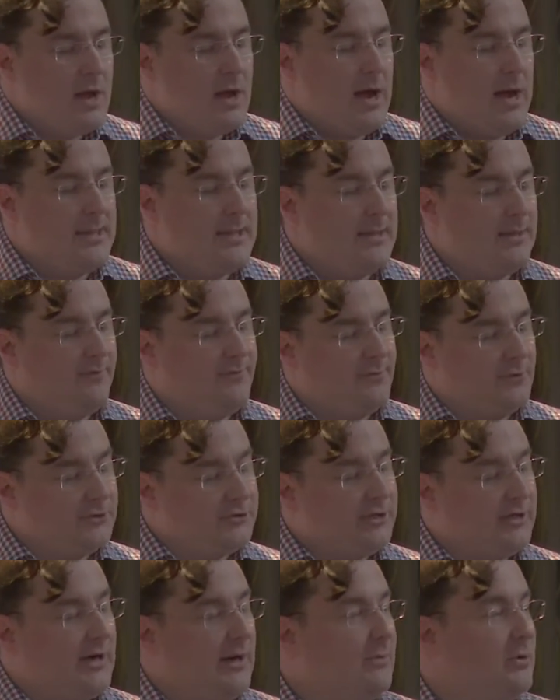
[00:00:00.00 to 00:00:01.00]
And then the first
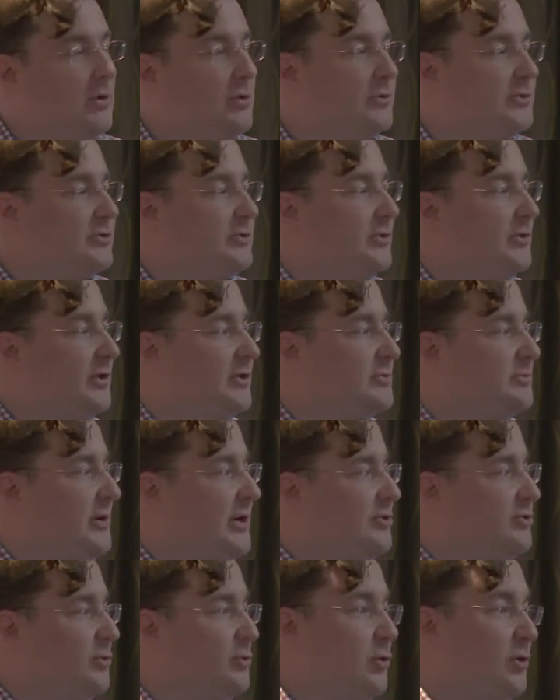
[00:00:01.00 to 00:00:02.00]
thing I would always do is
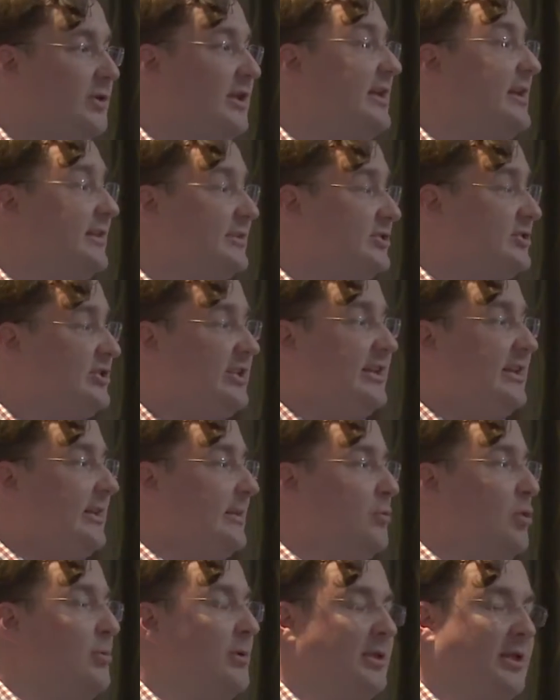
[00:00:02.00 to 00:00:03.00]
measure what they can see at the
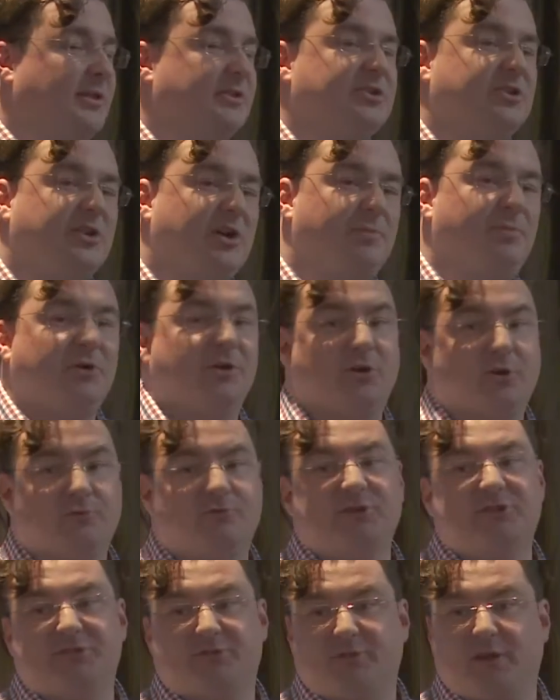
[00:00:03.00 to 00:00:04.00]
moment. And there's a couple of good
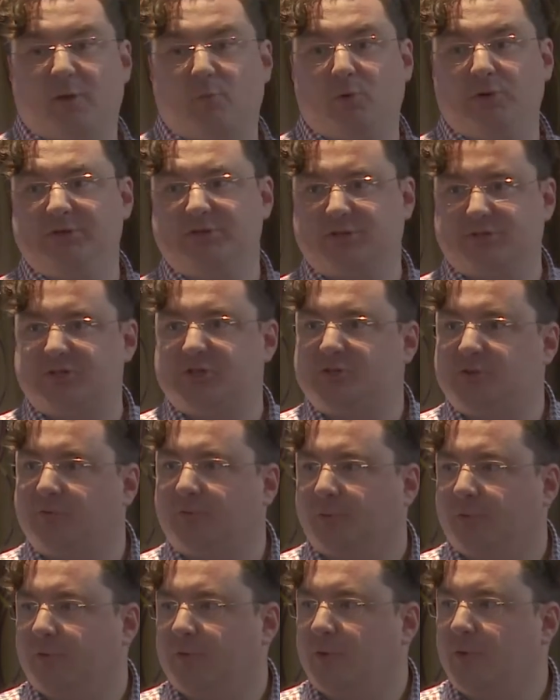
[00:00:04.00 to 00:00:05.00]
reasons for that. One is because it's
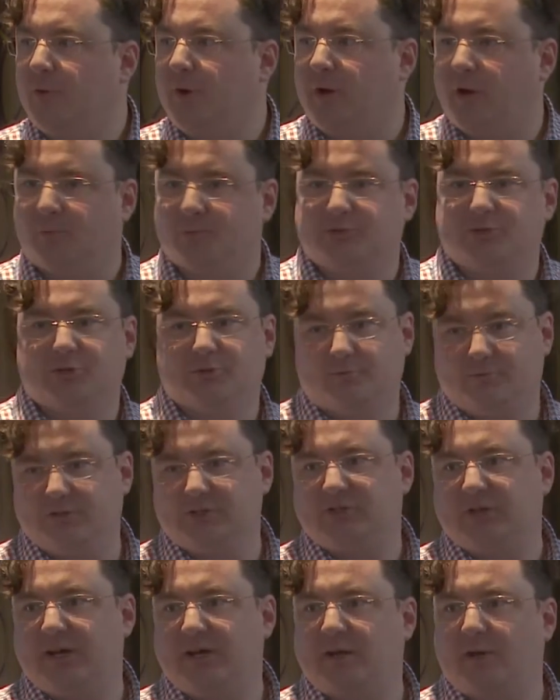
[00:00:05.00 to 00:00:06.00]
useful to know. It helps you
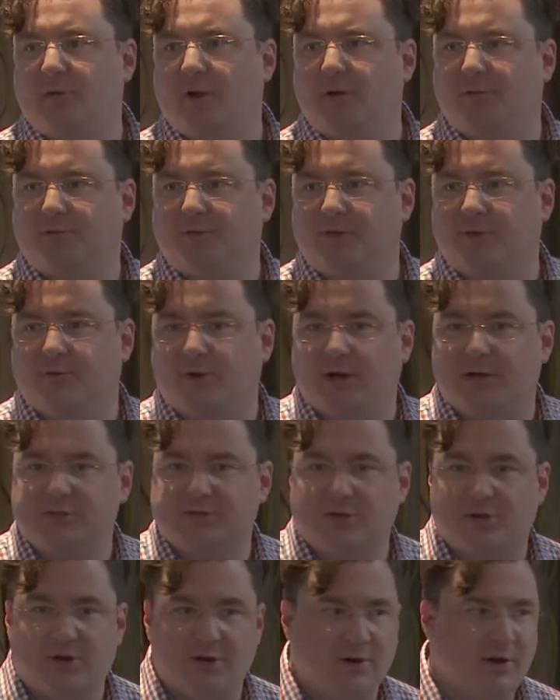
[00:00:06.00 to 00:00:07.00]
decide how healthy their eyes
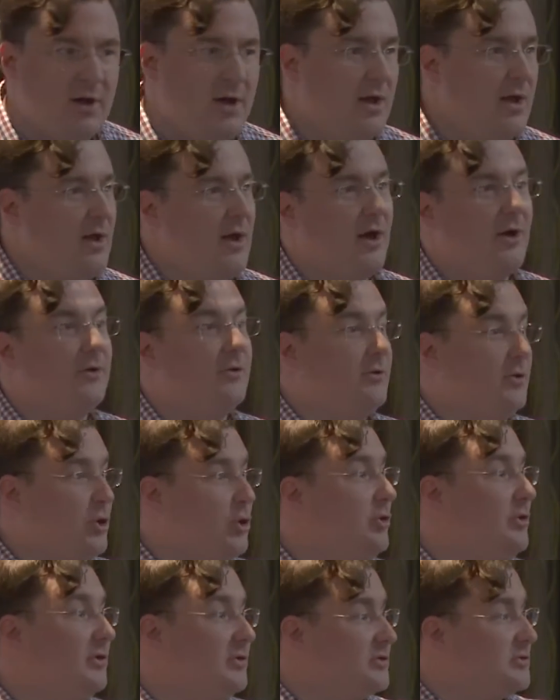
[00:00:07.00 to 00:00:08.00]
are, how
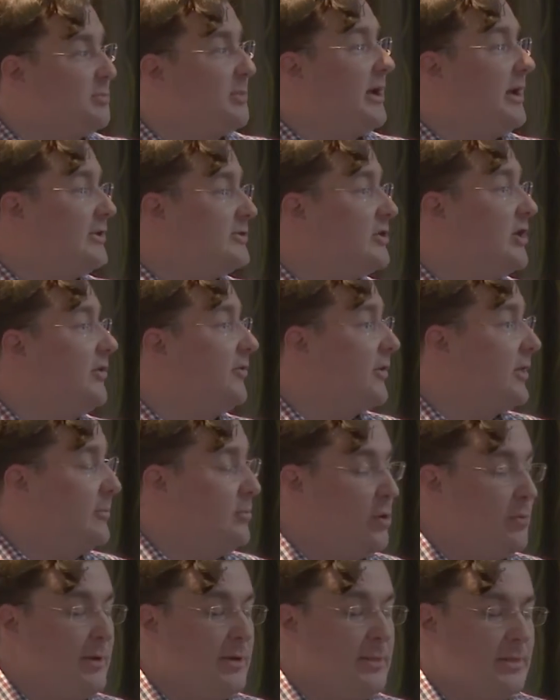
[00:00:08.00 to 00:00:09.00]
good their specs are at the
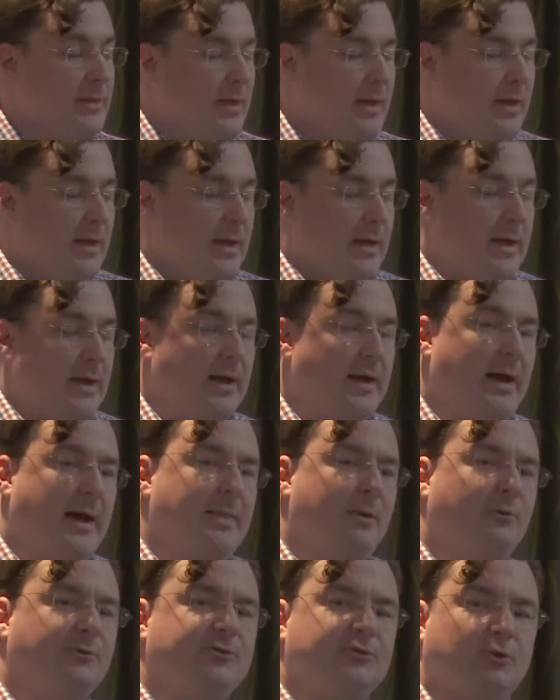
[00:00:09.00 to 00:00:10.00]
moment. And
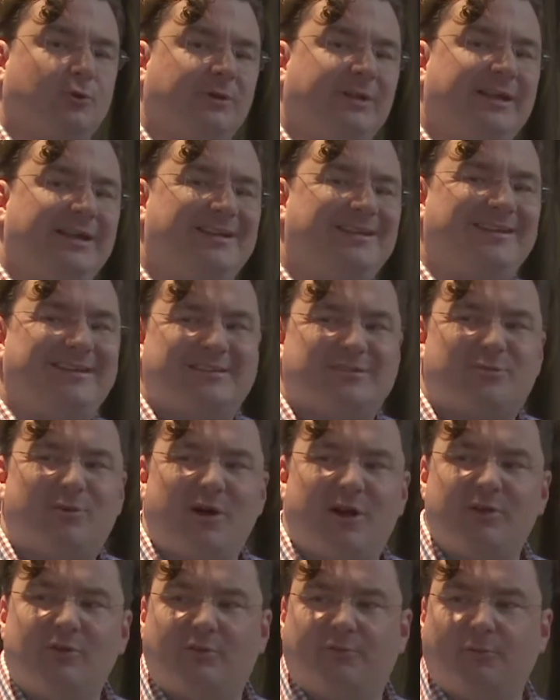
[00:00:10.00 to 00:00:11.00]
also, legally, it's
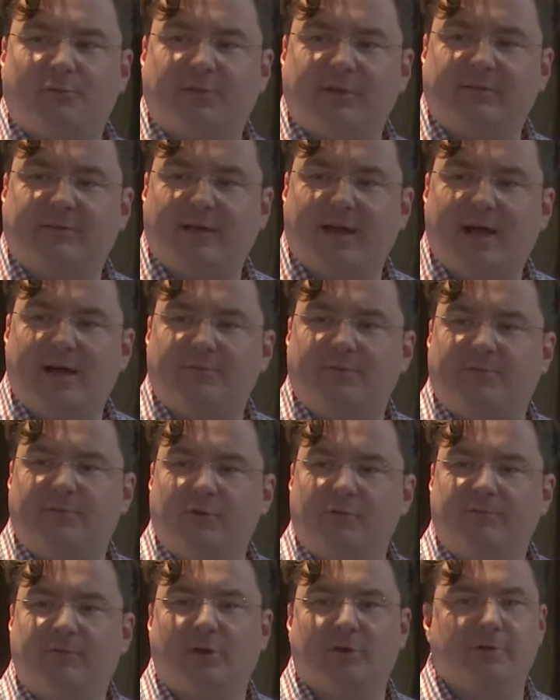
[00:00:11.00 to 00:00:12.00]
quite a useful thing to have. If
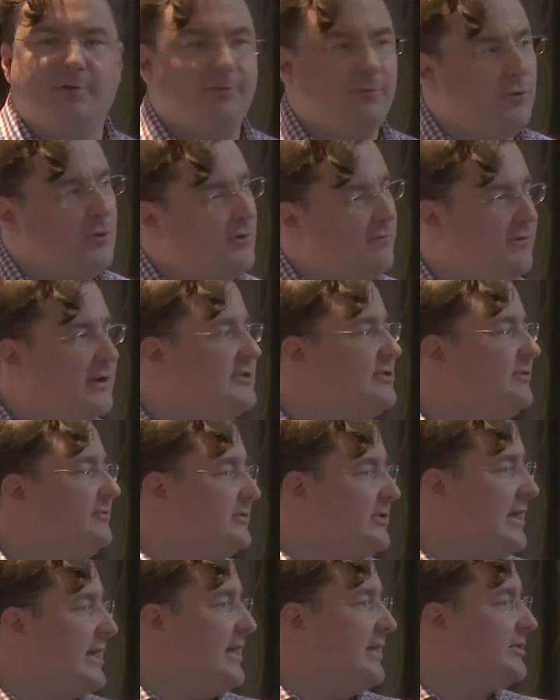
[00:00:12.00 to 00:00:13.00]
you've done a few invasive
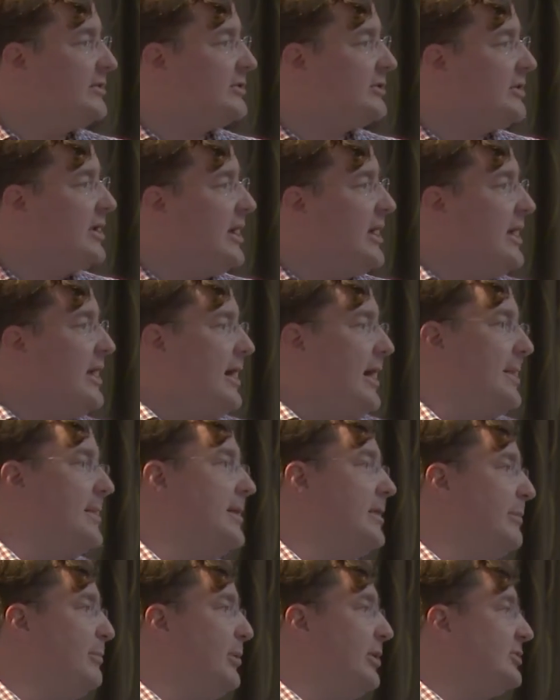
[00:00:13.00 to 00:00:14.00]
tests and then
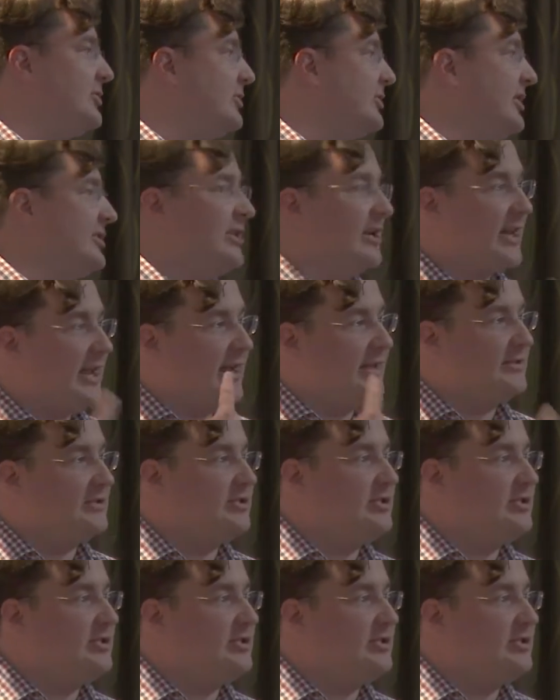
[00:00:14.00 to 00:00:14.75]
the patient says, I can't